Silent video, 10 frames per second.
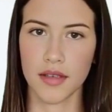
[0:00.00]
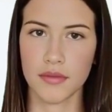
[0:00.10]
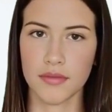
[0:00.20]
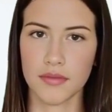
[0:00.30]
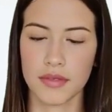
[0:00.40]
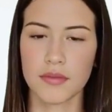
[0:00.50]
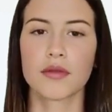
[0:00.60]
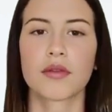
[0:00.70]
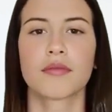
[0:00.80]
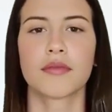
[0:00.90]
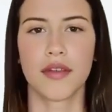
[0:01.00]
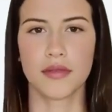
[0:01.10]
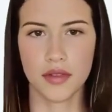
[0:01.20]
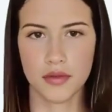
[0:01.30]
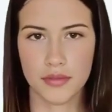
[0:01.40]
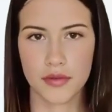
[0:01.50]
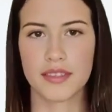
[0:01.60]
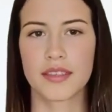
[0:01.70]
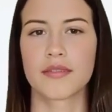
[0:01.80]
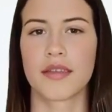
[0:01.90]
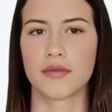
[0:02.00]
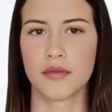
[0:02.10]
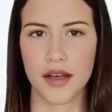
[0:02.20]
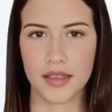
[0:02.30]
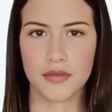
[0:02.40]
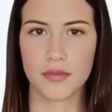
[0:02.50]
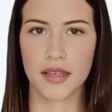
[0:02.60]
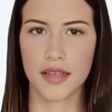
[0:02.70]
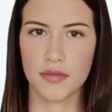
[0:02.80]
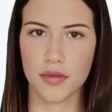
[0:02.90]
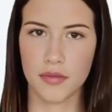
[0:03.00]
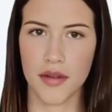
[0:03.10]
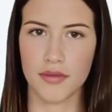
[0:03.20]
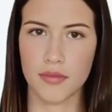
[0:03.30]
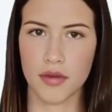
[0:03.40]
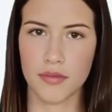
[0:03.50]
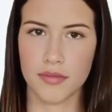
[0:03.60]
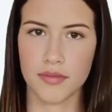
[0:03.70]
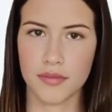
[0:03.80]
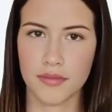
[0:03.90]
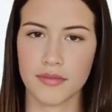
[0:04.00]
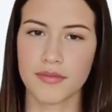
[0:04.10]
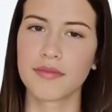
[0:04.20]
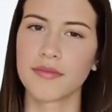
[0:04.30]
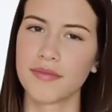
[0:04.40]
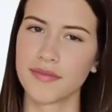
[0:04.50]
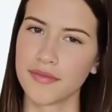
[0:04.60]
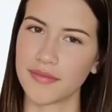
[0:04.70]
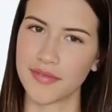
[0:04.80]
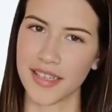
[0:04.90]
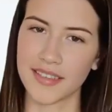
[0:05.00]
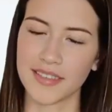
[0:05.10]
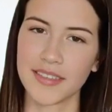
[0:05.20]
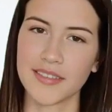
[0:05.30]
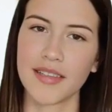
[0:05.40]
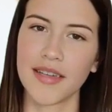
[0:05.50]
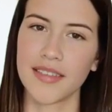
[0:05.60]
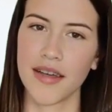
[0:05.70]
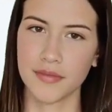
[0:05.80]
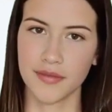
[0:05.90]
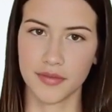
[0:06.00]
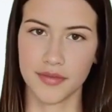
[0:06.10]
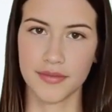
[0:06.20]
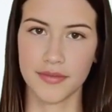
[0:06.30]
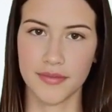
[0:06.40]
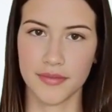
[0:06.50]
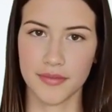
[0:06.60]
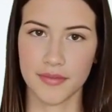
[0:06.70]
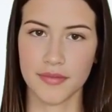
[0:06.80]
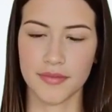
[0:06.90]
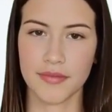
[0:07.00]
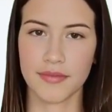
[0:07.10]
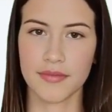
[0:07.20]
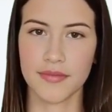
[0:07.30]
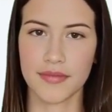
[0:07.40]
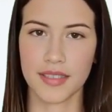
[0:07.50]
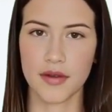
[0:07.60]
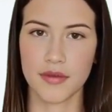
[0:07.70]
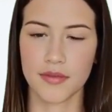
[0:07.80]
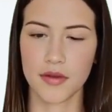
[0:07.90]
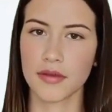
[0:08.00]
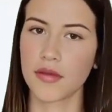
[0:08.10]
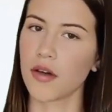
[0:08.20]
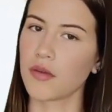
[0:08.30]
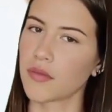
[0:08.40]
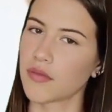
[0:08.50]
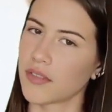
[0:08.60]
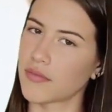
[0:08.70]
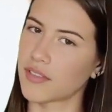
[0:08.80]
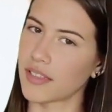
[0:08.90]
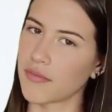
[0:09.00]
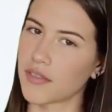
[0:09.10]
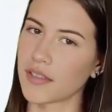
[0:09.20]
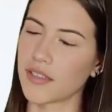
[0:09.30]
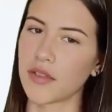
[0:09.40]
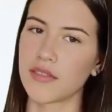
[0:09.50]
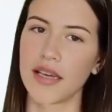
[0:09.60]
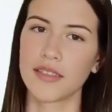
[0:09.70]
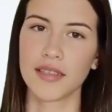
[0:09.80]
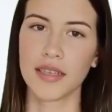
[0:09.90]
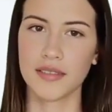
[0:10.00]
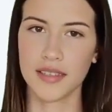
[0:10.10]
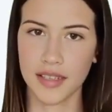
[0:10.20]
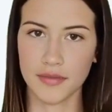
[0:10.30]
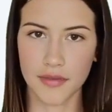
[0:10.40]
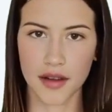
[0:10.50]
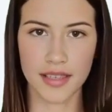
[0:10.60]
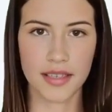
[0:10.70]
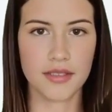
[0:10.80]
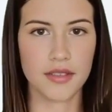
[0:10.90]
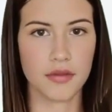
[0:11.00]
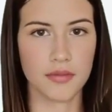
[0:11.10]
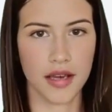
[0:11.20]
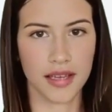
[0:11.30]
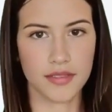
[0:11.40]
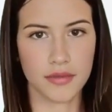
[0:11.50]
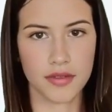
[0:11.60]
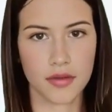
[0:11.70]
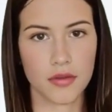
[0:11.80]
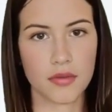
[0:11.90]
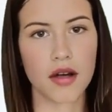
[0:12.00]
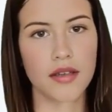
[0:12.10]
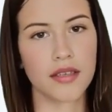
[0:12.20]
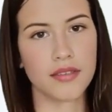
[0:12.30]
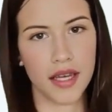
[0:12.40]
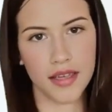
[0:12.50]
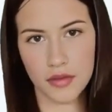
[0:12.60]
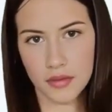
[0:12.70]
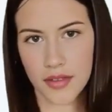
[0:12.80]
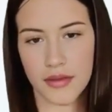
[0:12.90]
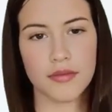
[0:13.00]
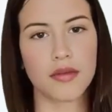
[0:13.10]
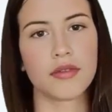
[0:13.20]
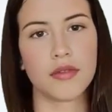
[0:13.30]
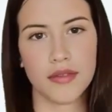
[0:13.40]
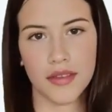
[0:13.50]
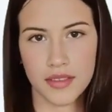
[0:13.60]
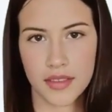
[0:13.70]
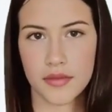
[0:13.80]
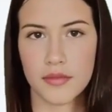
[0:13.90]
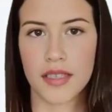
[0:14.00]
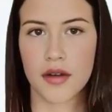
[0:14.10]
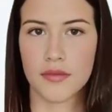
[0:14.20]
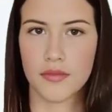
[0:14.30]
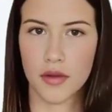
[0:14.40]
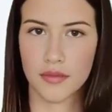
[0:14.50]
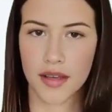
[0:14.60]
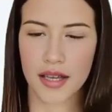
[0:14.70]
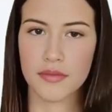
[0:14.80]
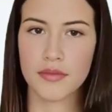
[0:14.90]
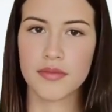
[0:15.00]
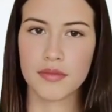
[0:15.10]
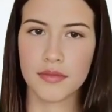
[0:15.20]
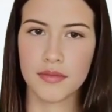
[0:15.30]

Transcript: It's a symbol of potential for decentralized financial platforms. Genesis and Evolution The Terra protocol was conceived in 2018 by the astute minds of Do Kwon and Daniel Shin under the aegis of Terraform Labs.